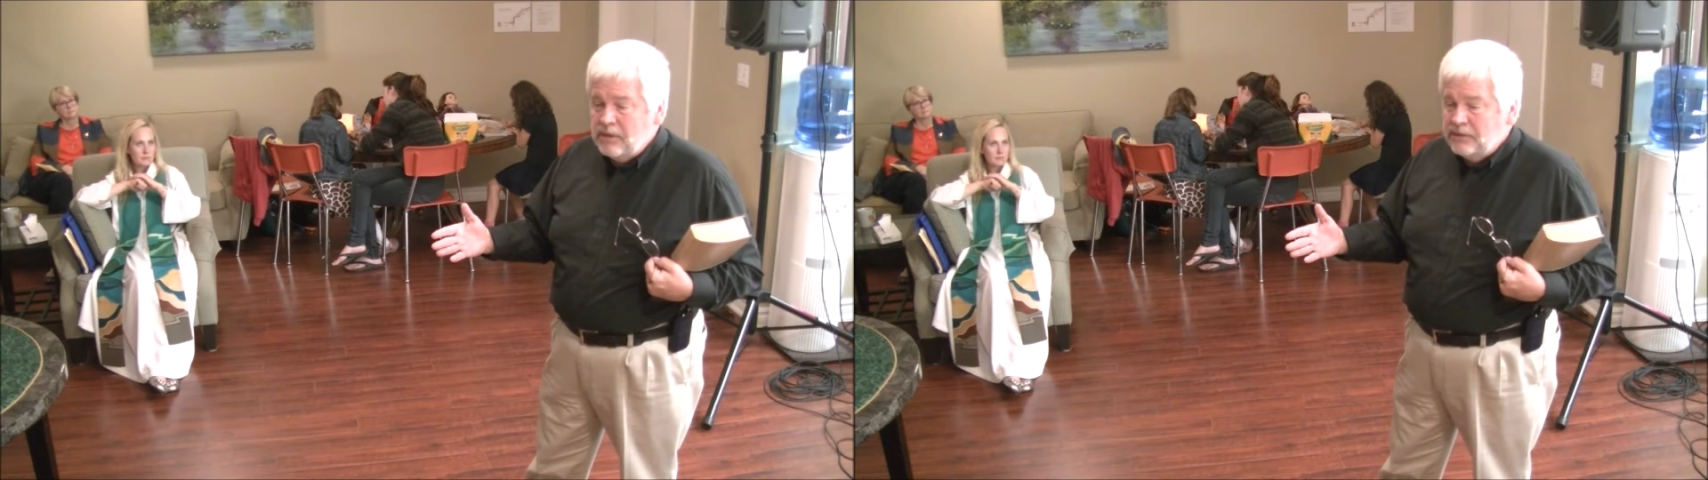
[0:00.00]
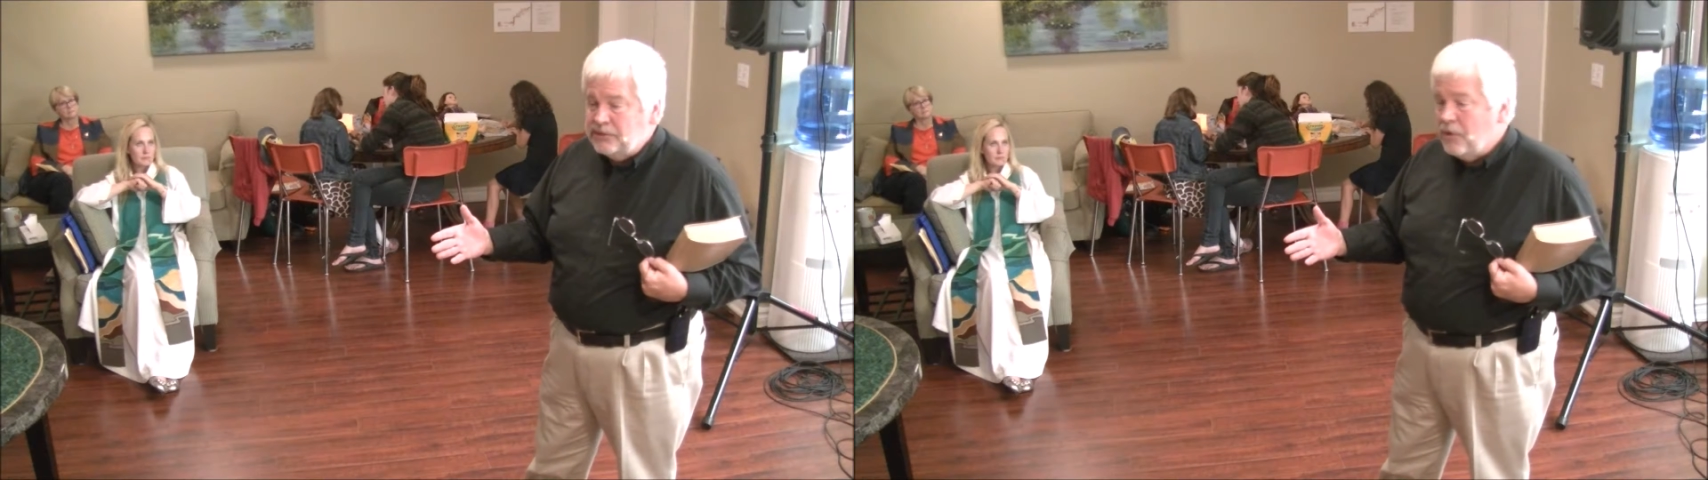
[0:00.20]

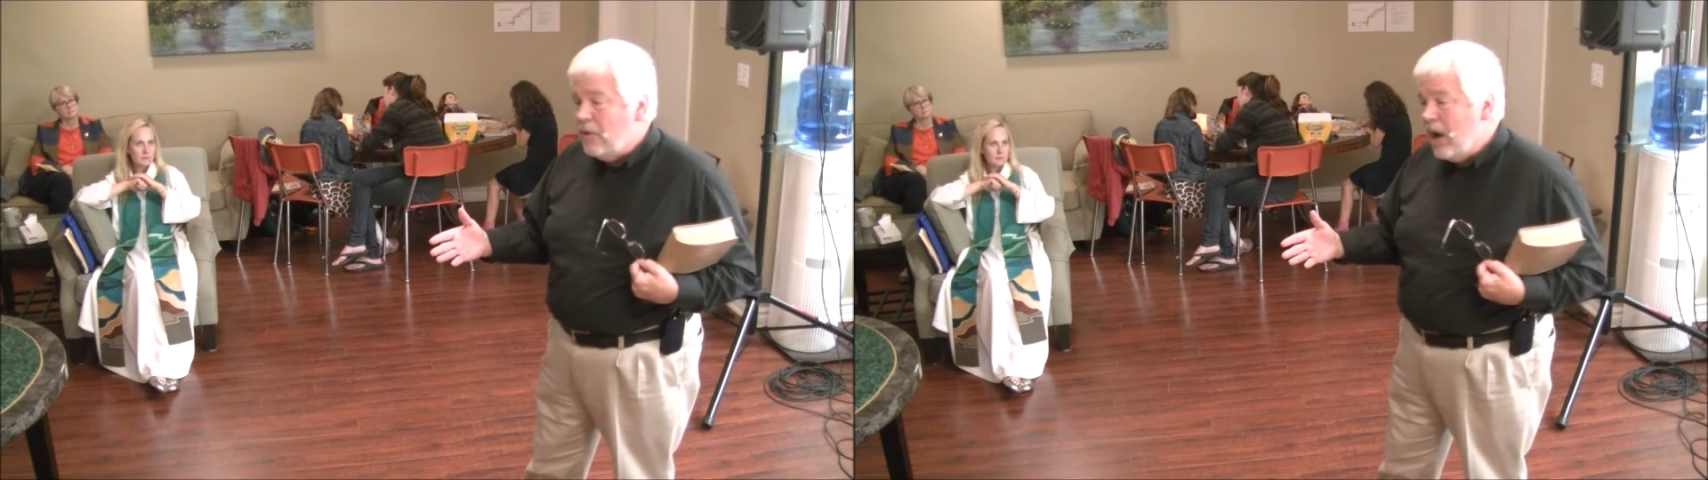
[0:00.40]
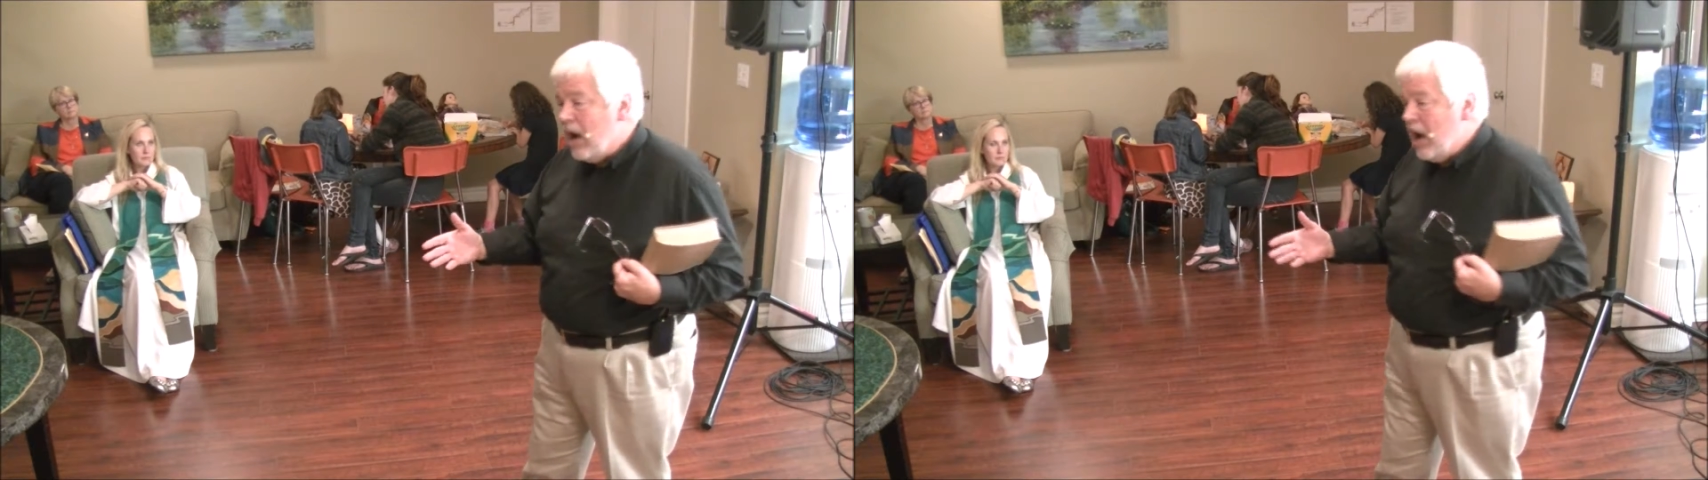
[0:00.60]

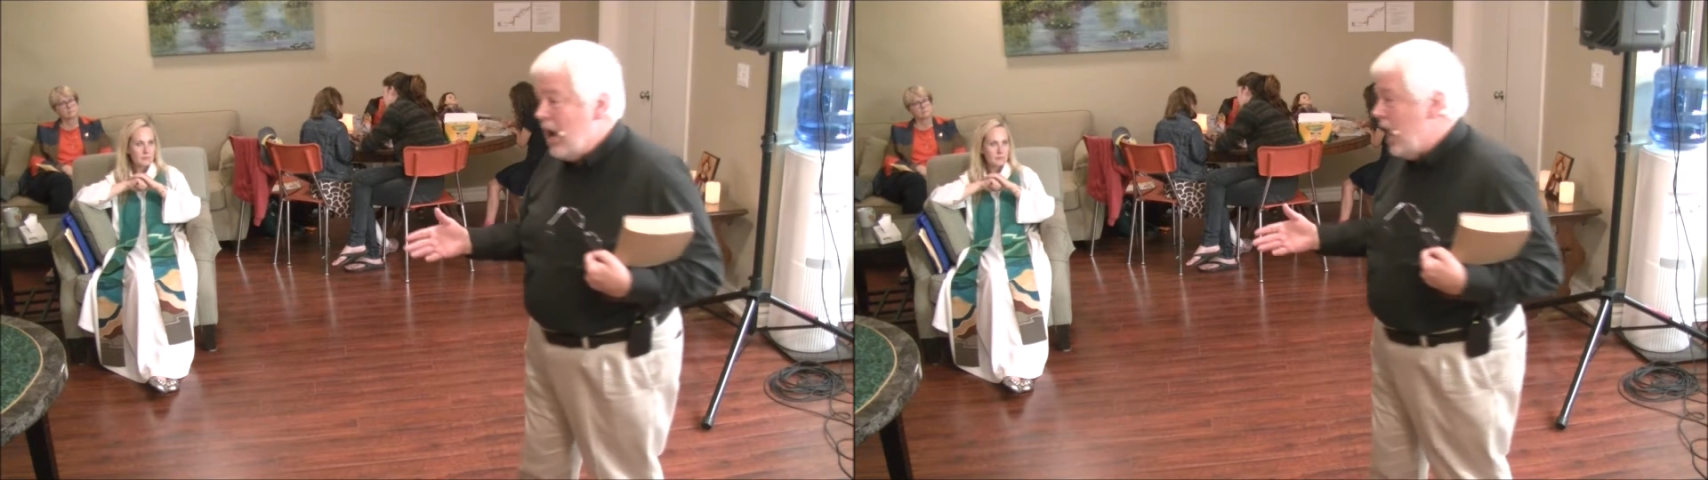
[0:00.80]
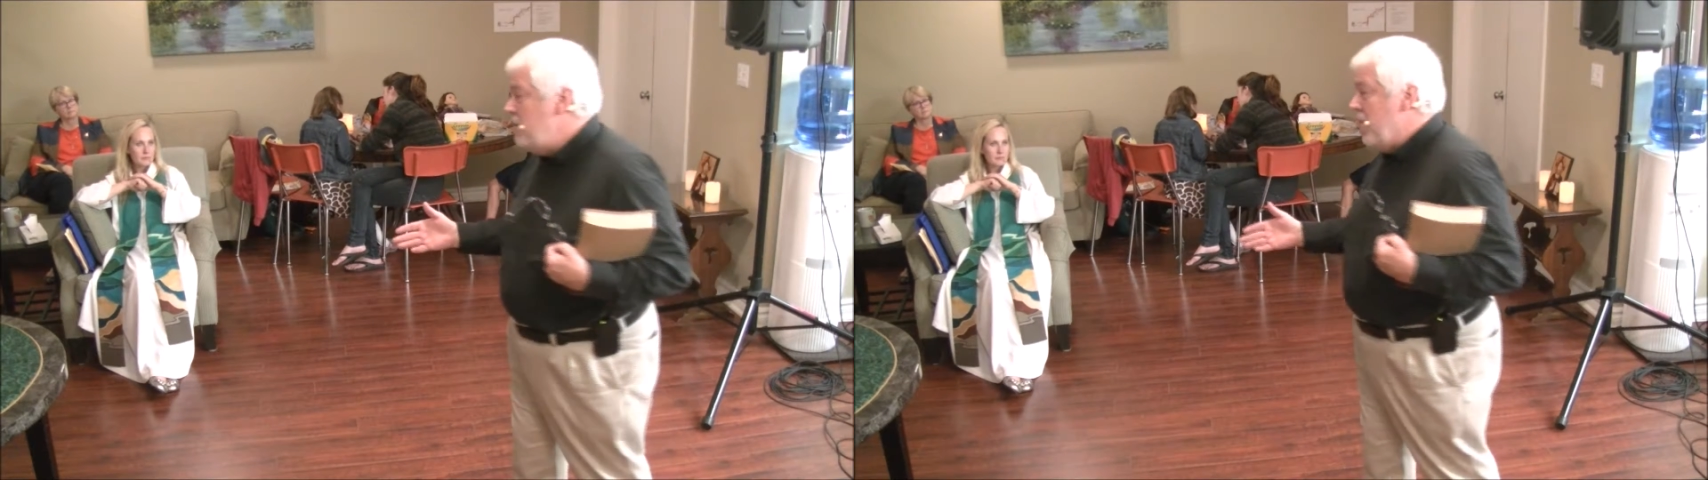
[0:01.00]
So
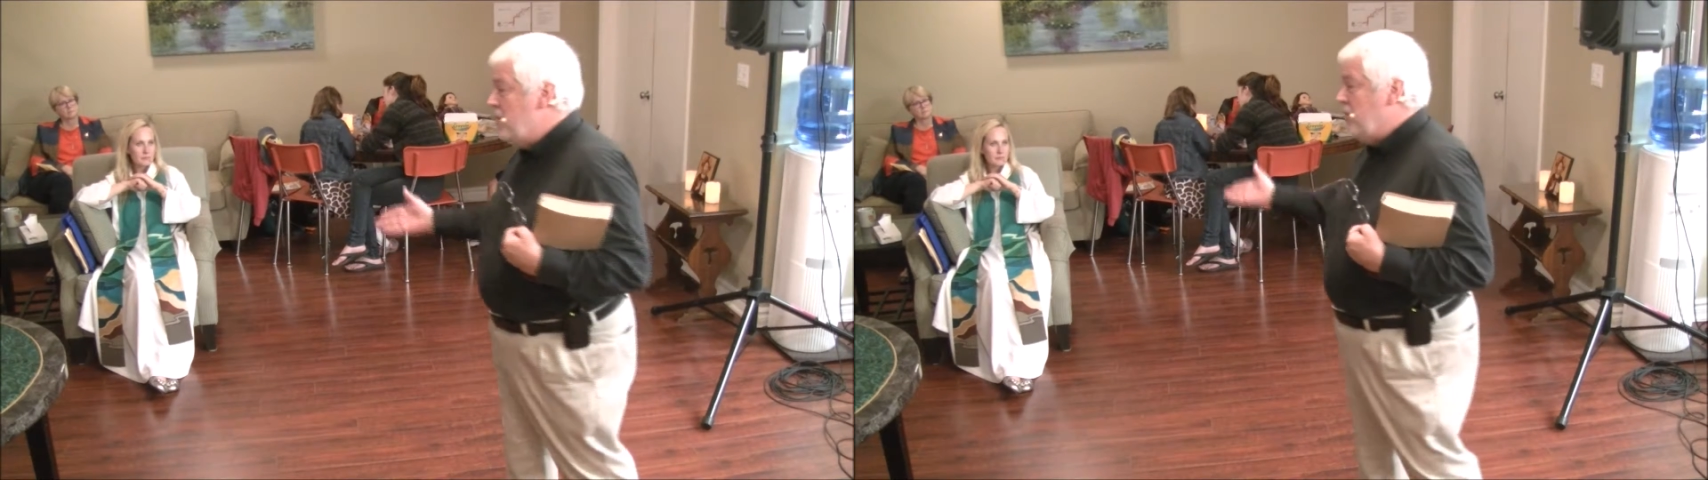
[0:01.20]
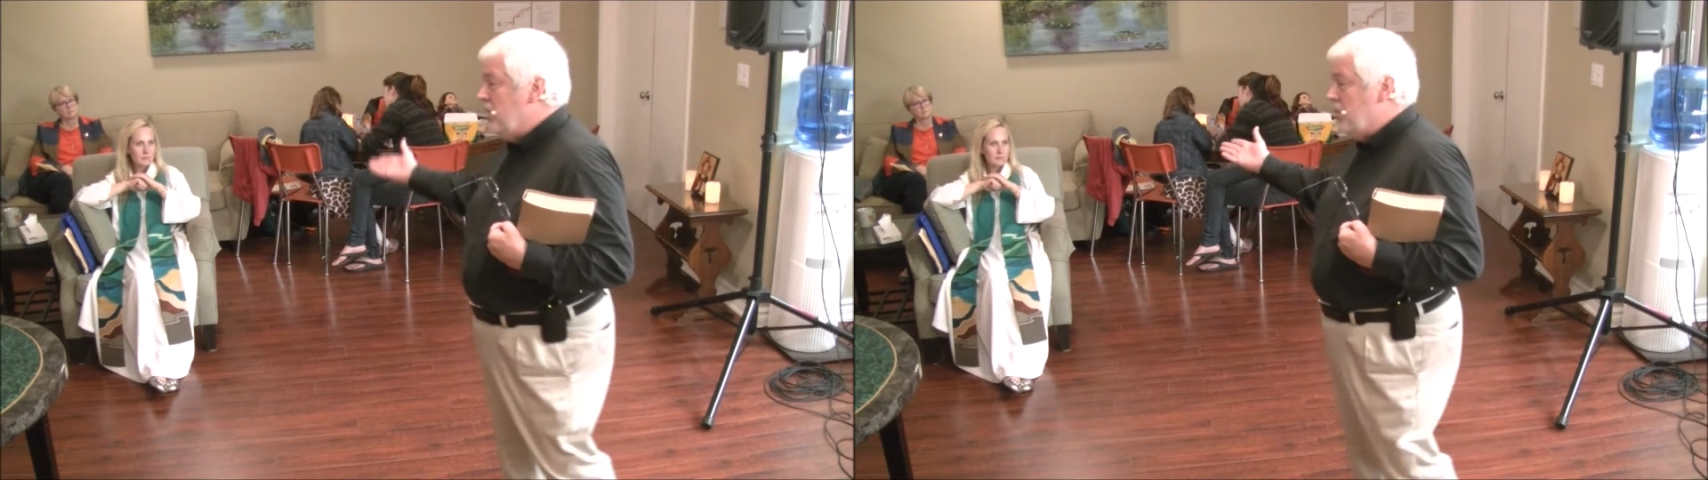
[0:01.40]

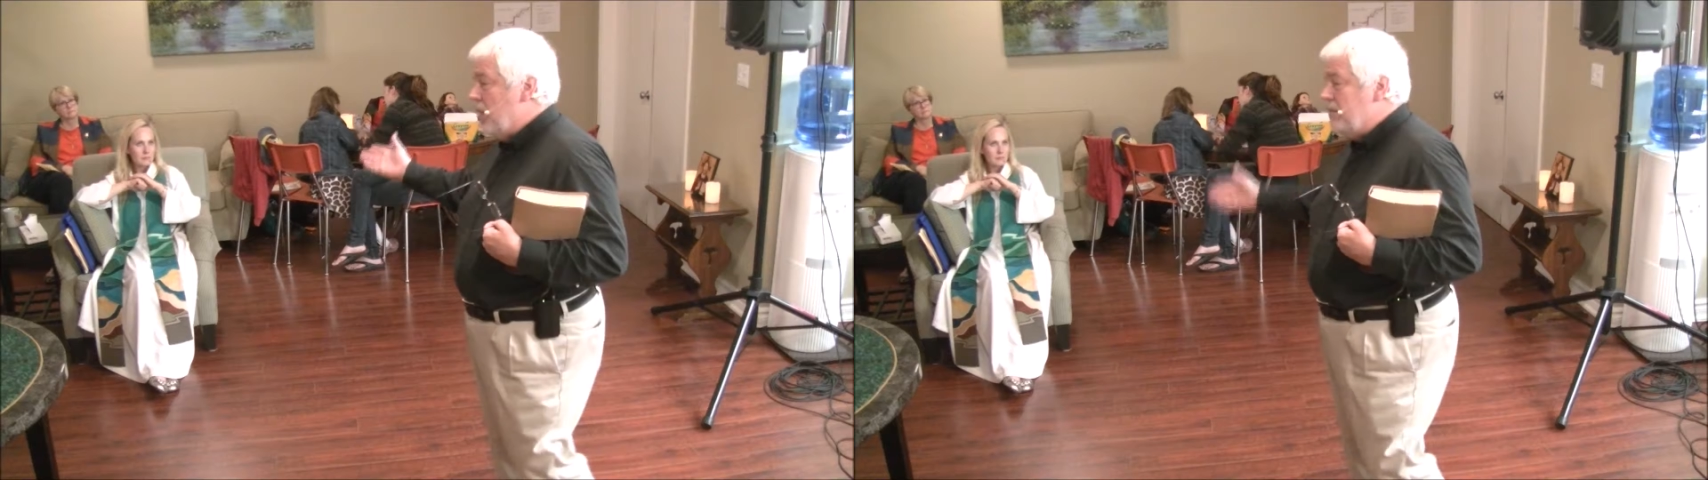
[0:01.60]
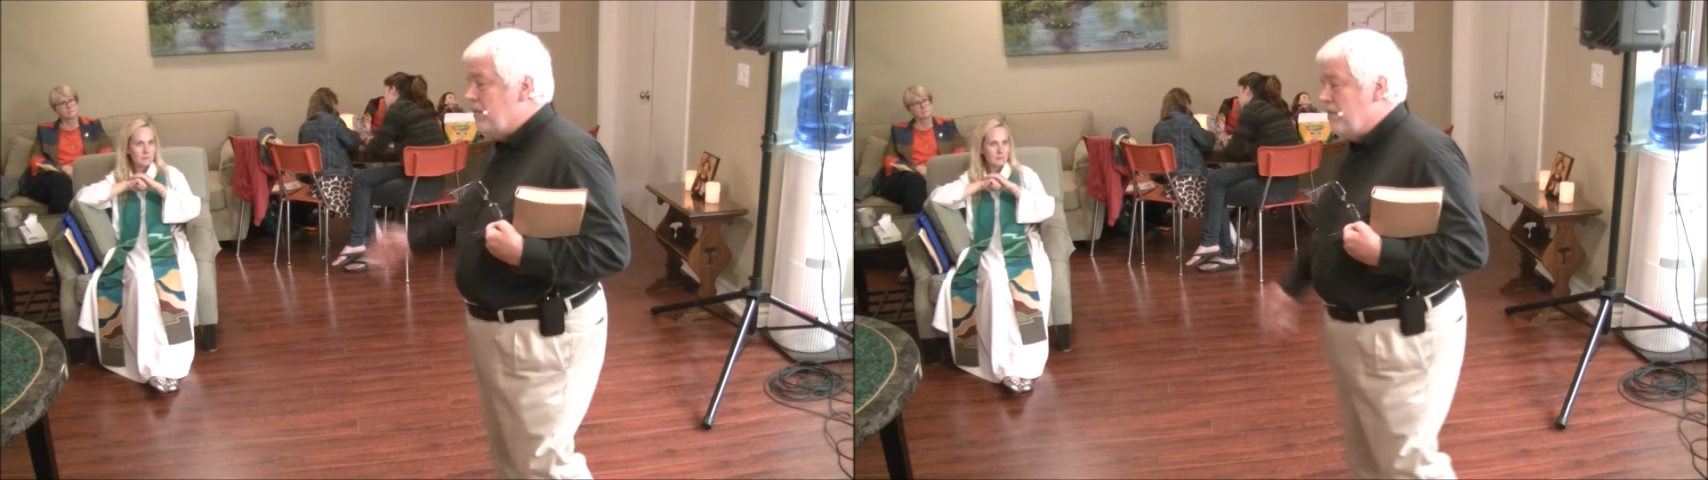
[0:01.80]
I'm really
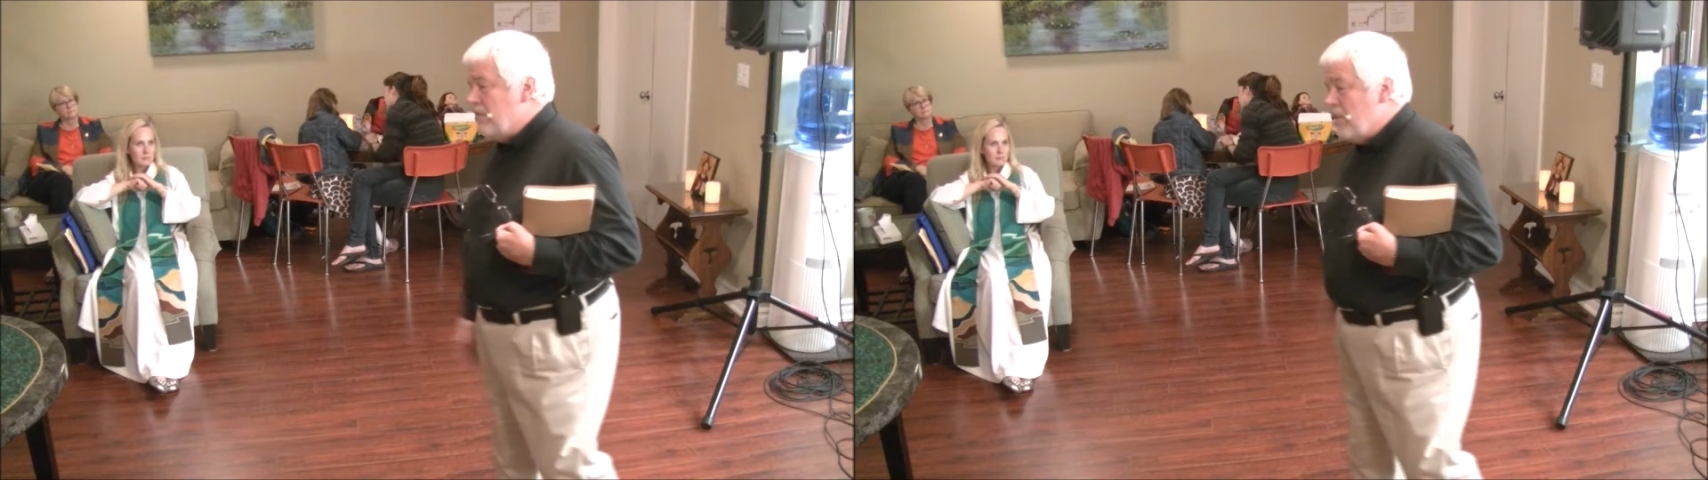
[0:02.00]
grateful for